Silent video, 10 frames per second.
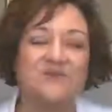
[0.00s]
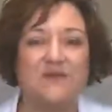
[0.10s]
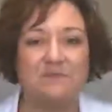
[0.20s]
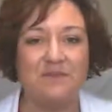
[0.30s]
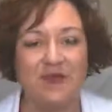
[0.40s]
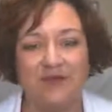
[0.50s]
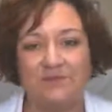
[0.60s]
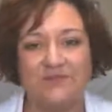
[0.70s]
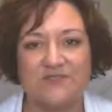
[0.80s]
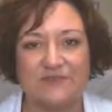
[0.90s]
we admire
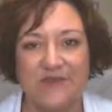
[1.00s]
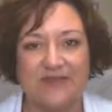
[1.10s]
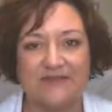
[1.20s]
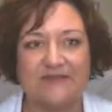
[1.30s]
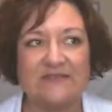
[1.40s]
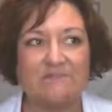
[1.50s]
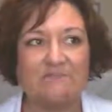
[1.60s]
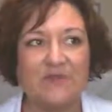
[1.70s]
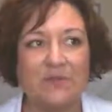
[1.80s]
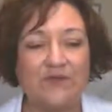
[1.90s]
and respect.
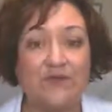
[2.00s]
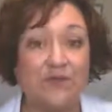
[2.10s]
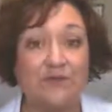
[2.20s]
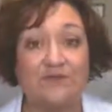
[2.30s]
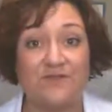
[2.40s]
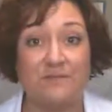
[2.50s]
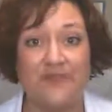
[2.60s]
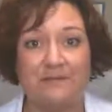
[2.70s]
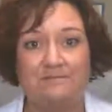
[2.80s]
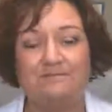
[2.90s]
We learn from
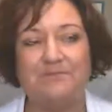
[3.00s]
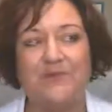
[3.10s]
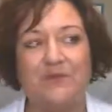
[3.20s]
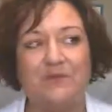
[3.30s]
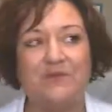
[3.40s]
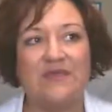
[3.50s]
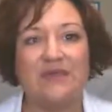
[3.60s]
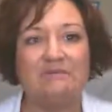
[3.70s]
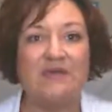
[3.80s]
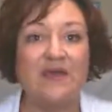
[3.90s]
them. We
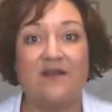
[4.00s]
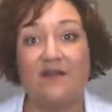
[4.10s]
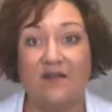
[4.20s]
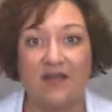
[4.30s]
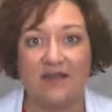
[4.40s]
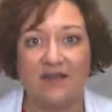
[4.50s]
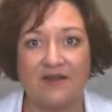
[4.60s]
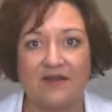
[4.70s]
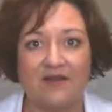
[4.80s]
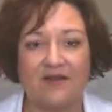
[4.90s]
get better at
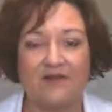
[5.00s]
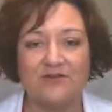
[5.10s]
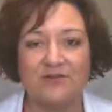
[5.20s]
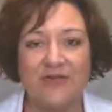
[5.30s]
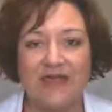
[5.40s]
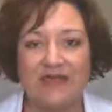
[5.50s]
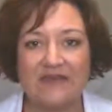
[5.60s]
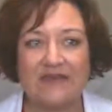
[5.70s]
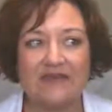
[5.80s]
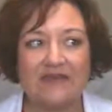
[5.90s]
our
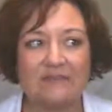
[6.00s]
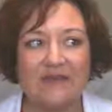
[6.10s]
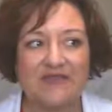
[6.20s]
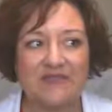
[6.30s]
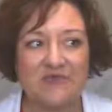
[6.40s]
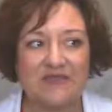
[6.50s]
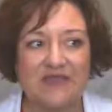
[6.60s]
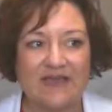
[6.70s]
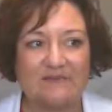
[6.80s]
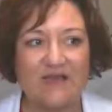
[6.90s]
trade by doing
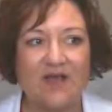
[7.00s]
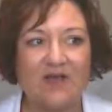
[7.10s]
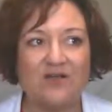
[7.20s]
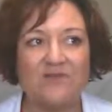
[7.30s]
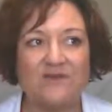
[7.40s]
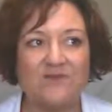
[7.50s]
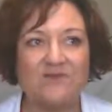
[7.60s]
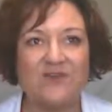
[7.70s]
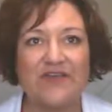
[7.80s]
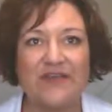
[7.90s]
that. But don't
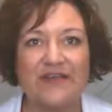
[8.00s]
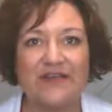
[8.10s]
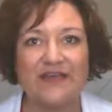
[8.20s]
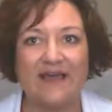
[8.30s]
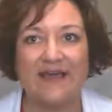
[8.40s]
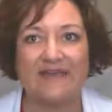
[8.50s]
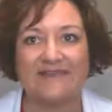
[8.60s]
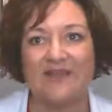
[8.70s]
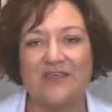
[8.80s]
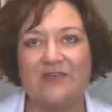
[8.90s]
forget that
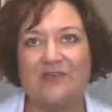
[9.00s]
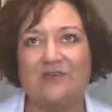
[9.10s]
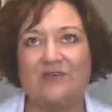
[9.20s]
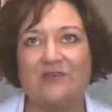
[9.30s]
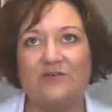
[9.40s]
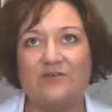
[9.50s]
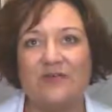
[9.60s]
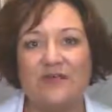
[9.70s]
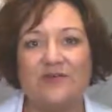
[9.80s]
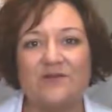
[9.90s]
your
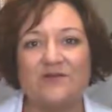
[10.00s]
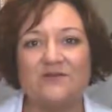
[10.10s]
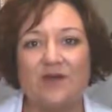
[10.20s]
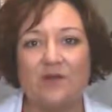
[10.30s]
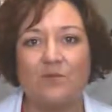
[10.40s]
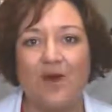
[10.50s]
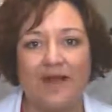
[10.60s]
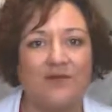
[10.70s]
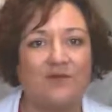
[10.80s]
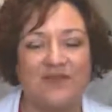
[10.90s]
readers are why
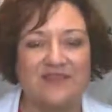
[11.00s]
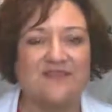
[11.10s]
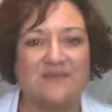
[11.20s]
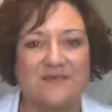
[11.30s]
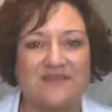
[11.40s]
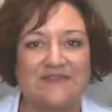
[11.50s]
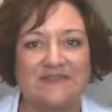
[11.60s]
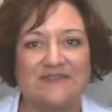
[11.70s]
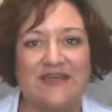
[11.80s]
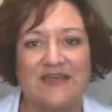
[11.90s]
you're in this
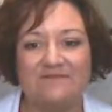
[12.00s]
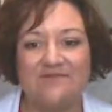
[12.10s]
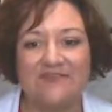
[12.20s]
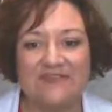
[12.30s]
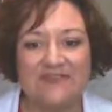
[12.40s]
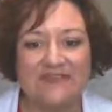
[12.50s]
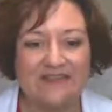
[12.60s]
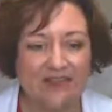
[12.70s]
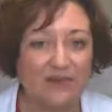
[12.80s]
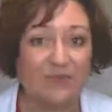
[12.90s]
business, and visit
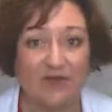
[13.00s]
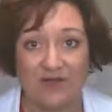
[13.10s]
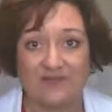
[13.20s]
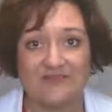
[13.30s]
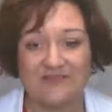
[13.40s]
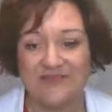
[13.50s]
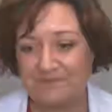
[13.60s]
their blogs.